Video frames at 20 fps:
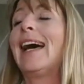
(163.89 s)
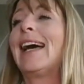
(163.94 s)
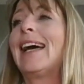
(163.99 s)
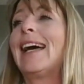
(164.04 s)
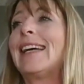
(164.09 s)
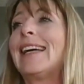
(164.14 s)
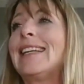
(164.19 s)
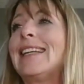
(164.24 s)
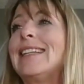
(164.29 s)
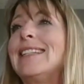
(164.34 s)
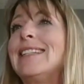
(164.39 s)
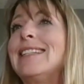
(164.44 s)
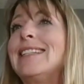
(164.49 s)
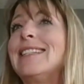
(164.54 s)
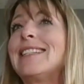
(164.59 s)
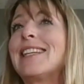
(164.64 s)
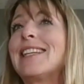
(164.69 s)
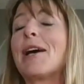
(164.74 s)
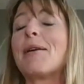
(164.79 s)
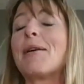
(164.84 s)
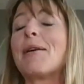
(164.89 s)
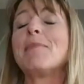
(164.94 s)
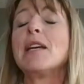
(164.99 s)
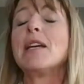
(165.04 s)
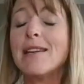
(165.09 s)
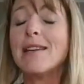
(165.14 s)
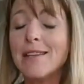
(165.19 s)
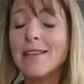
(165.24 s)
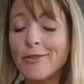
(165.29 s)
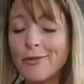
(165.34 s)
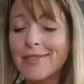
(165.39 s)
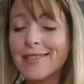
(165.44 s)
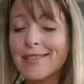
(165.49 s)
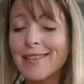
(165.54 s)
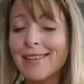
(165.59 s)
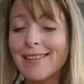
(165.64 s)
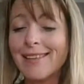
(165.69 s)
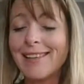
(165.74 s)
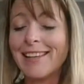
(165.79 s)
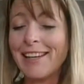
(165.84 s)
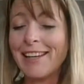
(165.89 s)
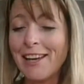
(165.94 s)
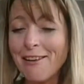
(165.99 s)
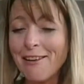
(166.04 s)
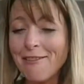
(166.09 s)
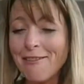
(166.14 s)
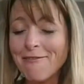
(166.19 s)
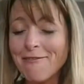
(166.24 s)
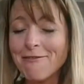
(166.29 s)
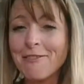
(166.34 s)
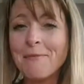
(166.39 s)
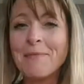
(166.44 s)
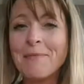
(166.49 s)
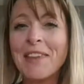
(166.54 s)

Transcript: And um, interestingly enough,